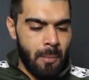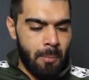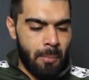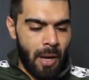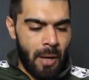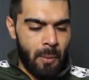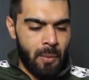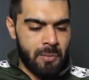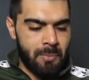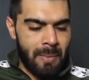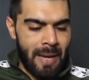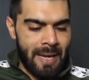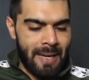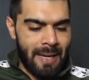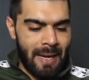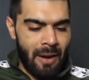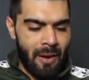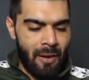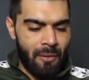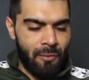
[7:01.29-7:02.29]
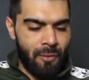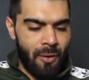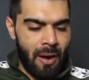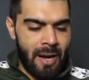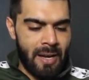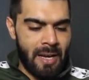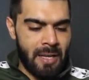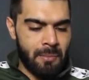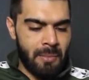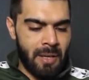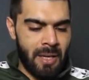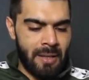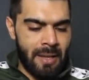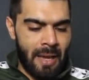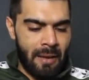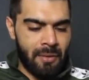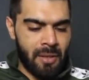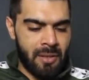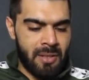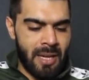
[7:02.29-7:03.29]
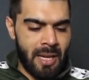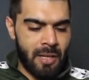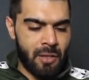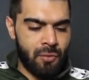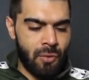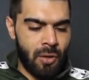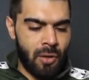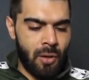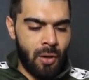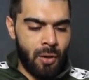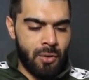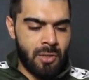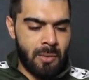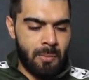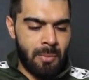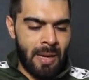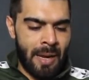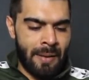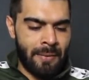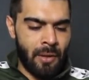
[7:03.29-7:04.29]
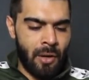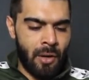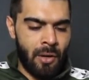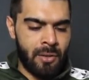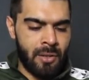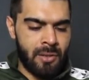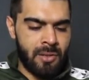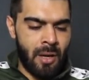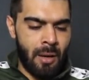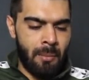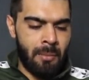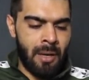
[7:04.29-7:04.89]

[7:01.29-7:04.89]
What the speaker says: But it was made clear at Friday's meeting that if the test run goes to plan, that other top